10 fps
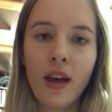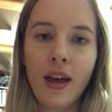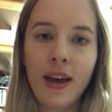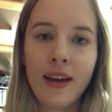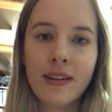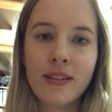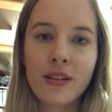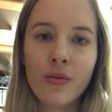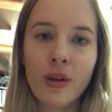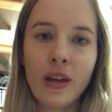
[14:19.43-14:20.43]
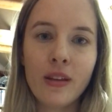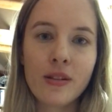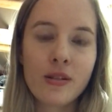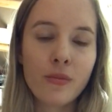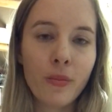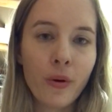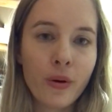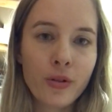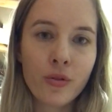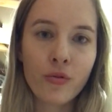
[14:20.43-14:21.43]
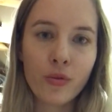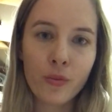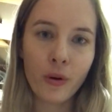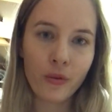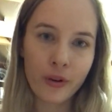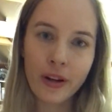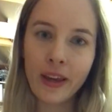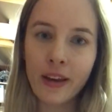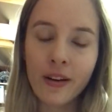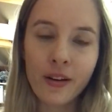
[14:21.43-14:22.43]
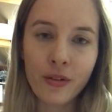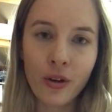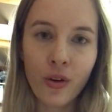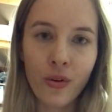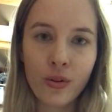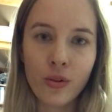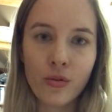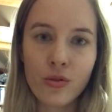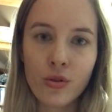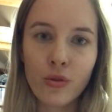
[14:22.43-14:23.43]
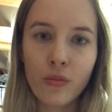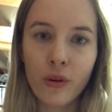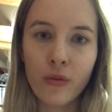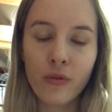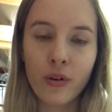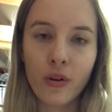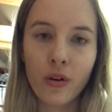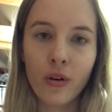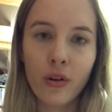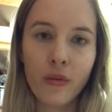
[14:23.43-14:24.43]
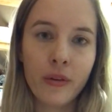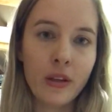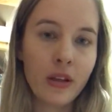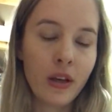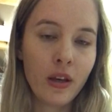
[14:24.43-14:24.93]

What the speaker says: and create the support group over here, on YouTube, of all of the